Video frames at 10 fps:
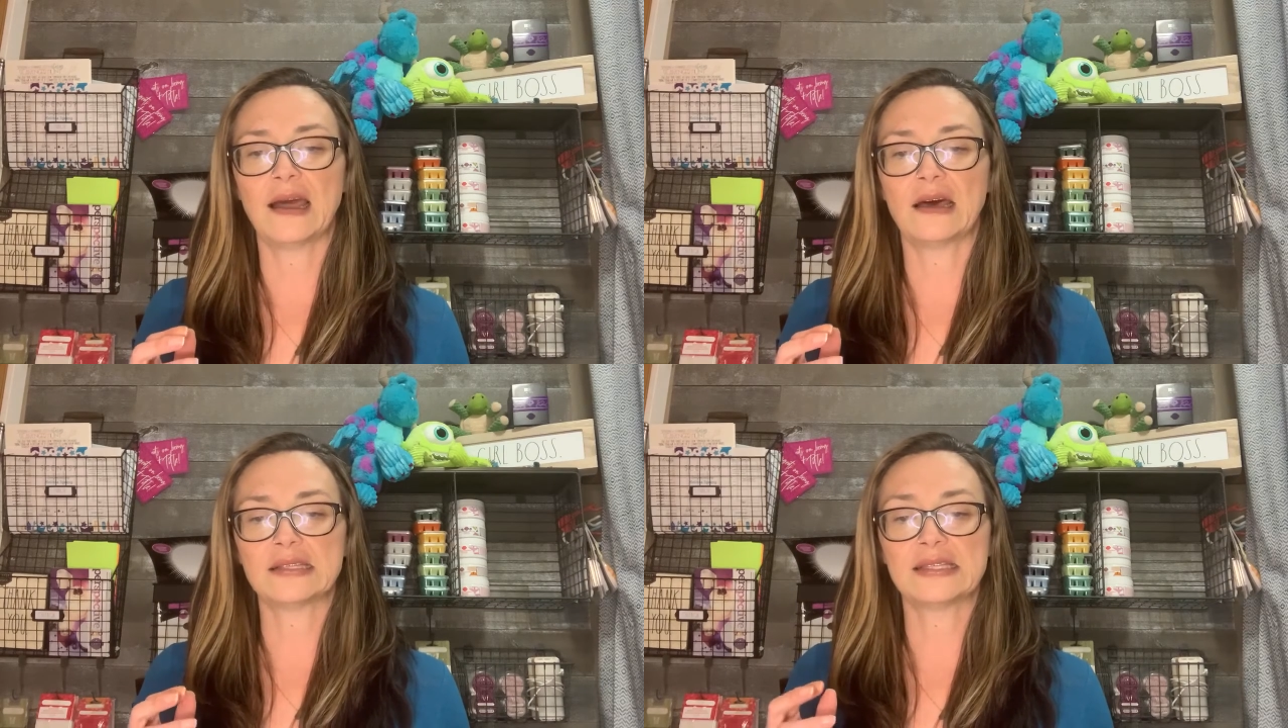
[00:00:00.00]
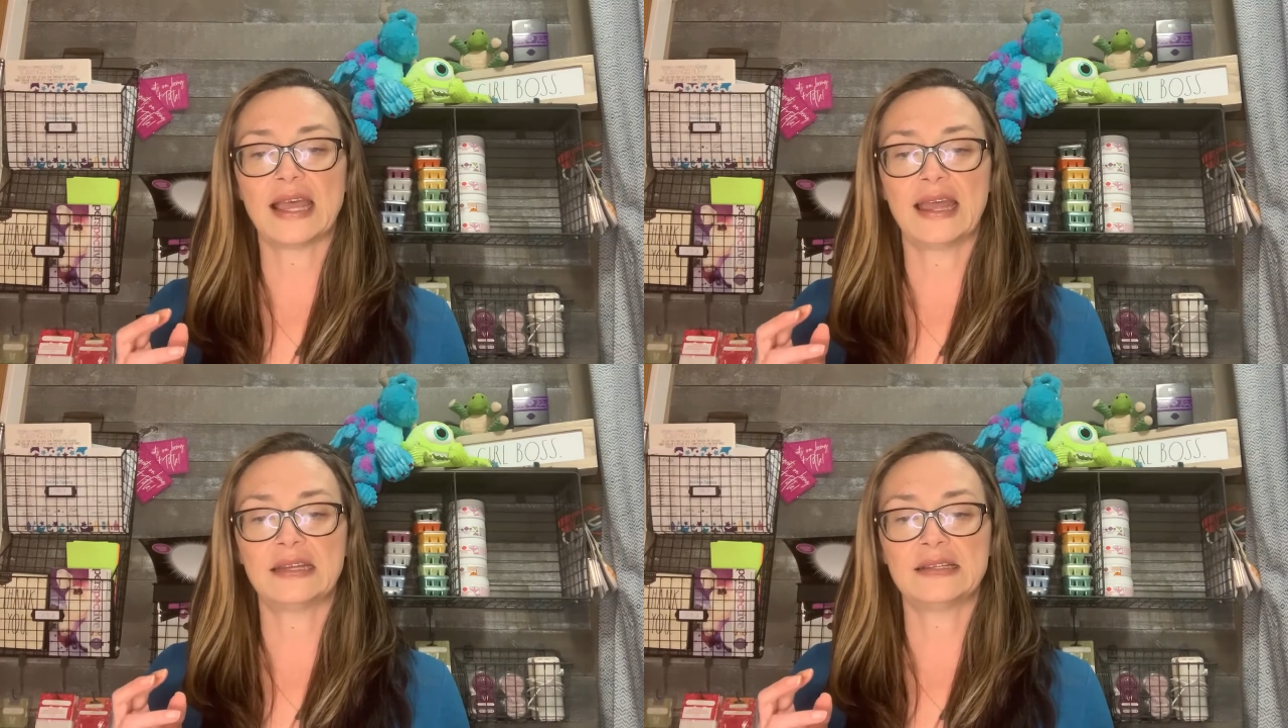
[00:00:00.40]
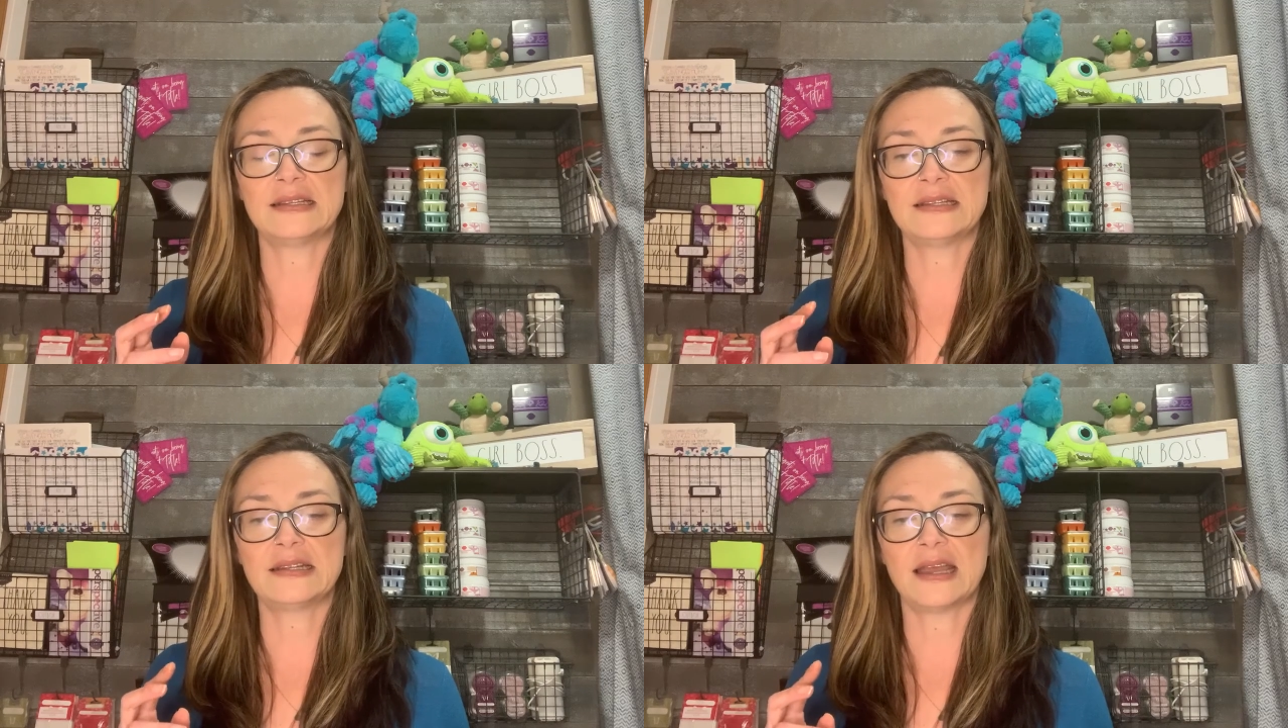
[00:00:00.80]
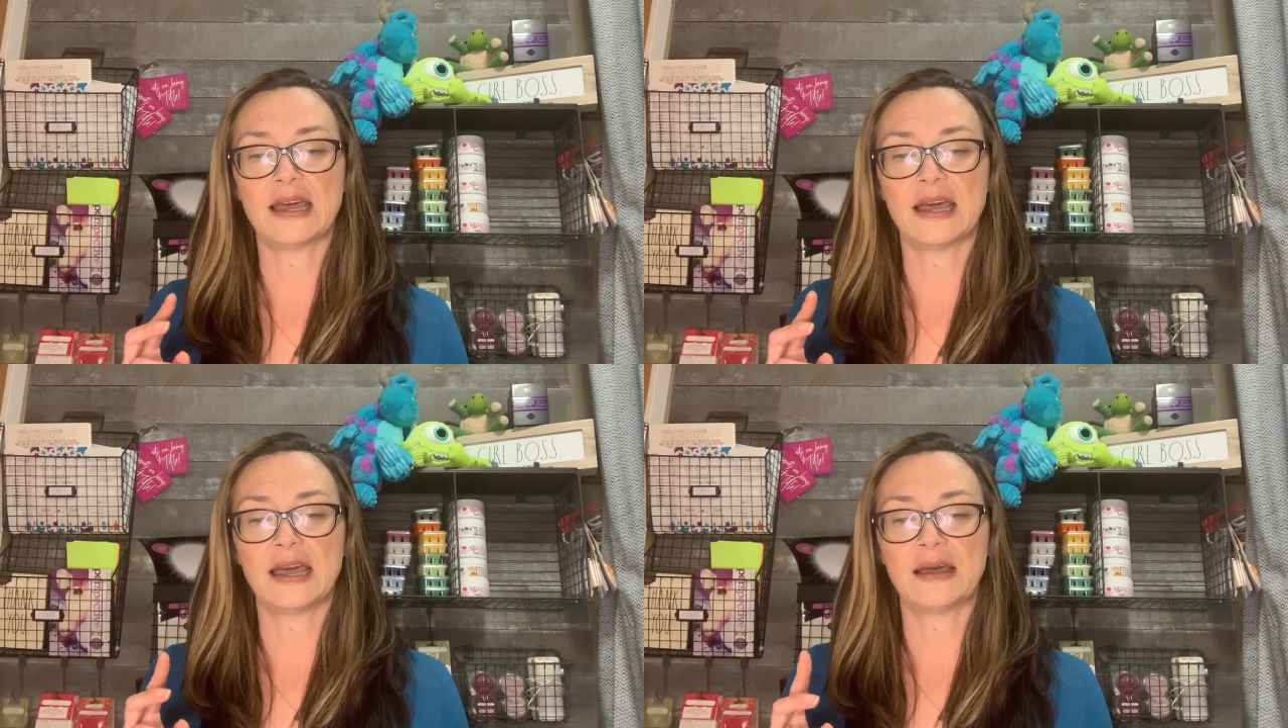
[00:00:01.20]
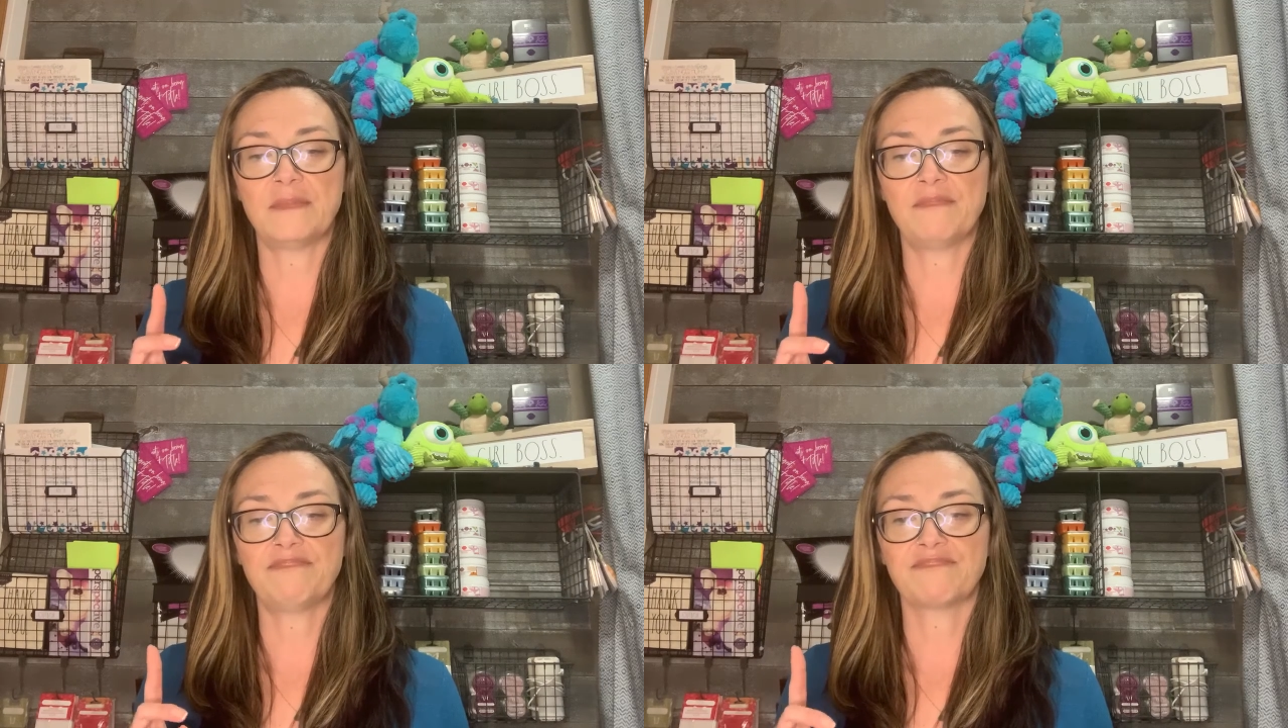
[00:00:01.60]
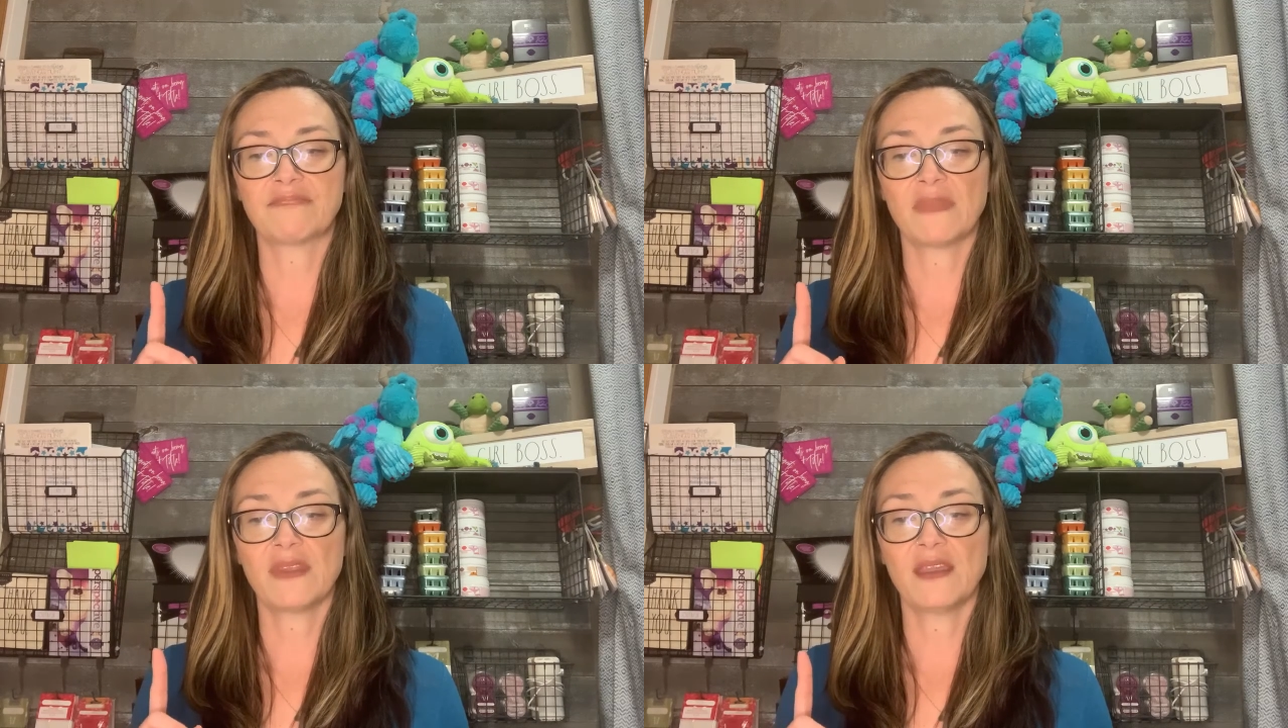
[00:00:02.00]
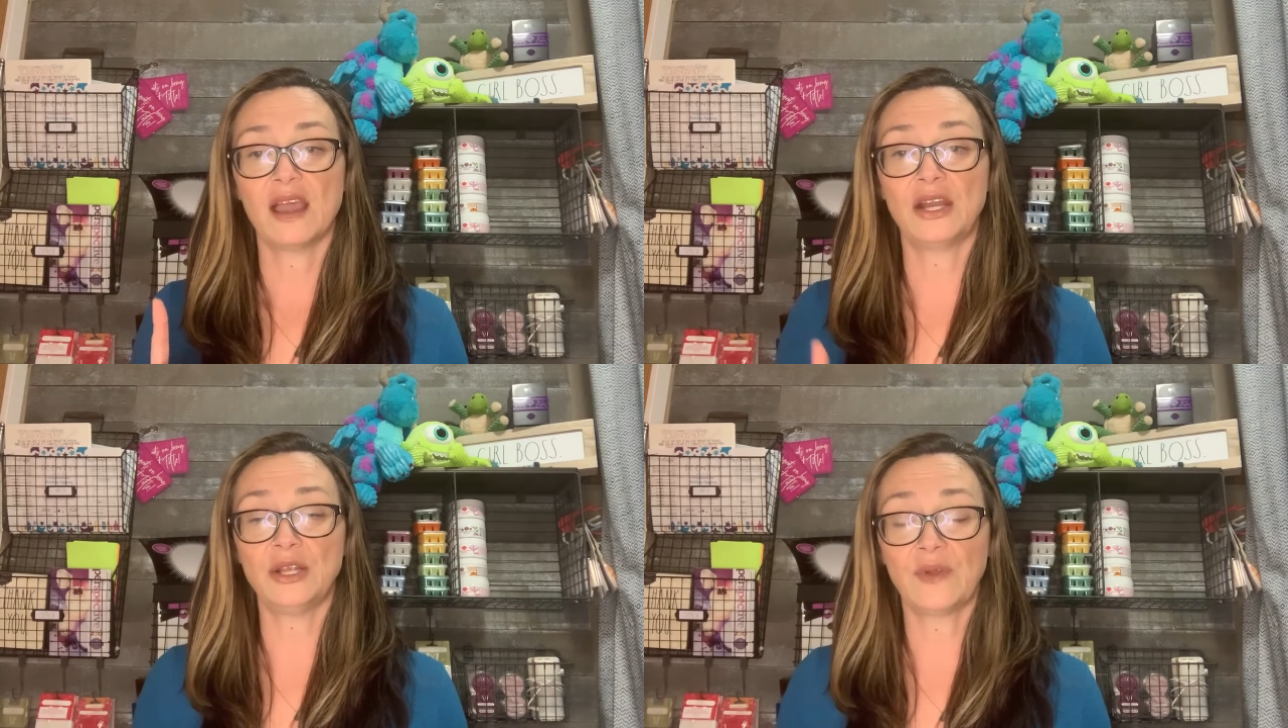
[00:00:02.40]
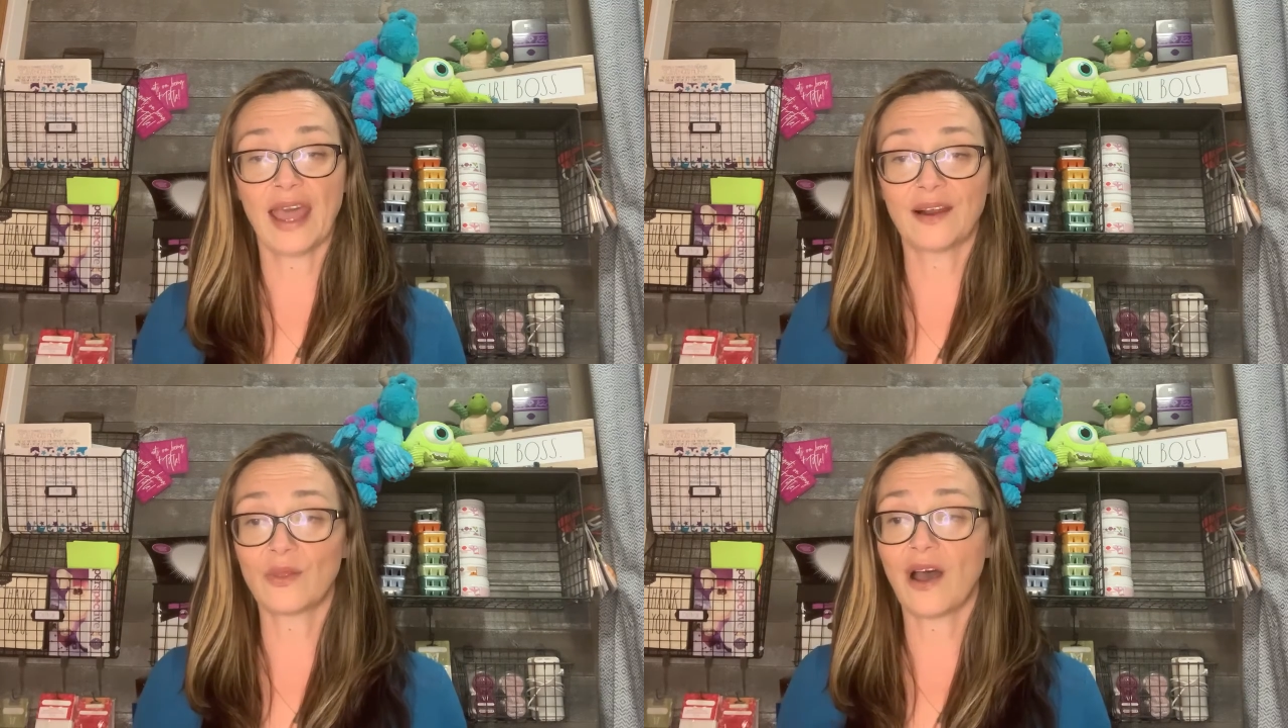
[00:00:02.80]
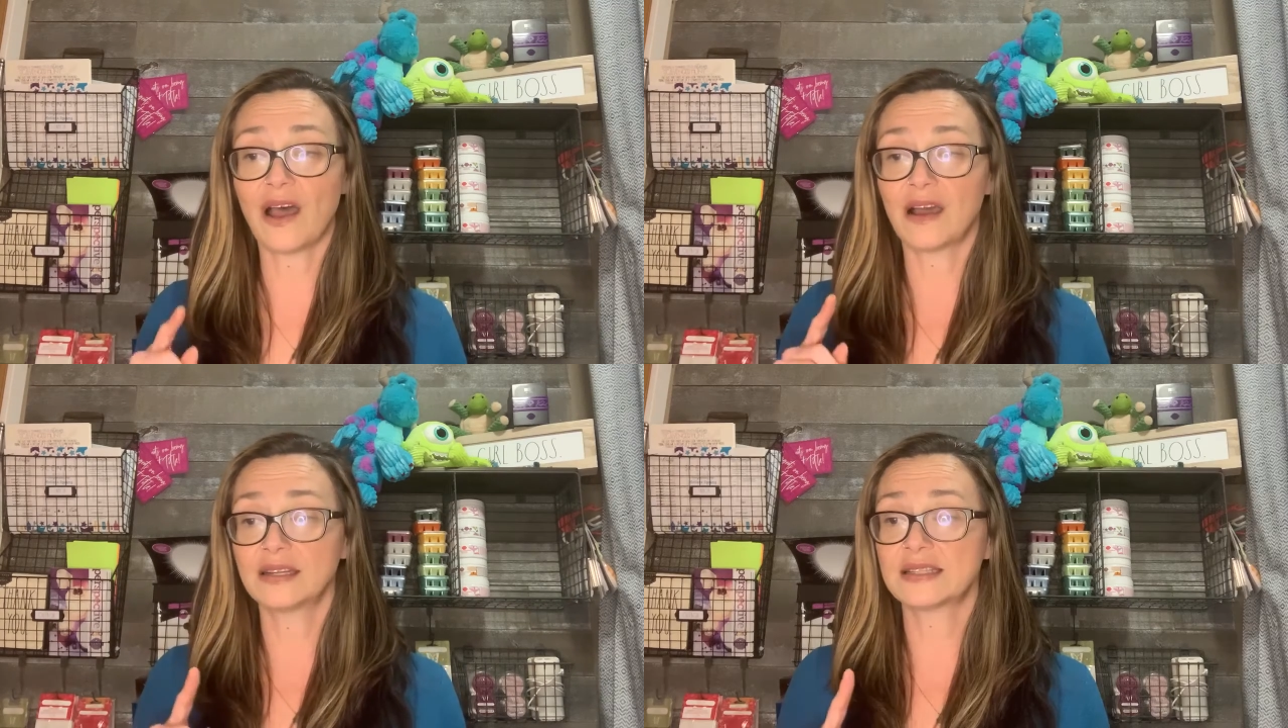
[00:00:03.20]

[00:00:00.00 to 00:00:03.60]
I'll send a new catalog,